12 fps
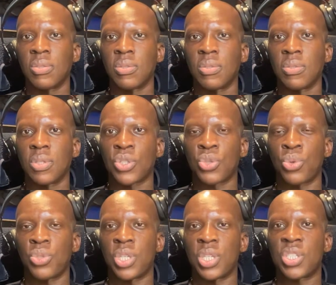Ashore
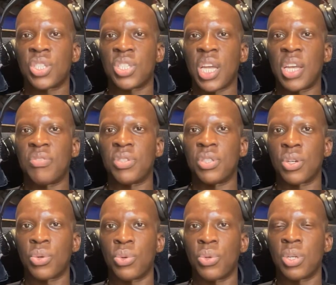just saving the
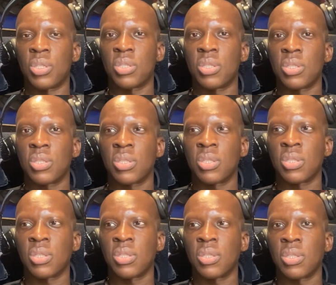corner.
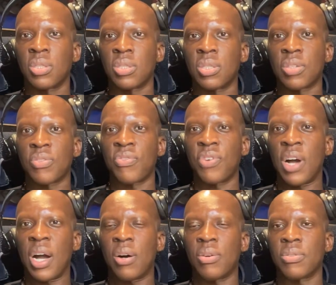And it's a
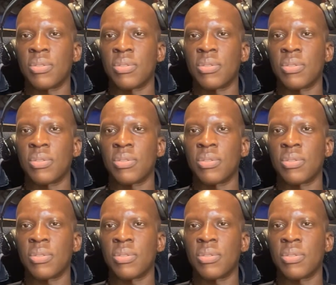foul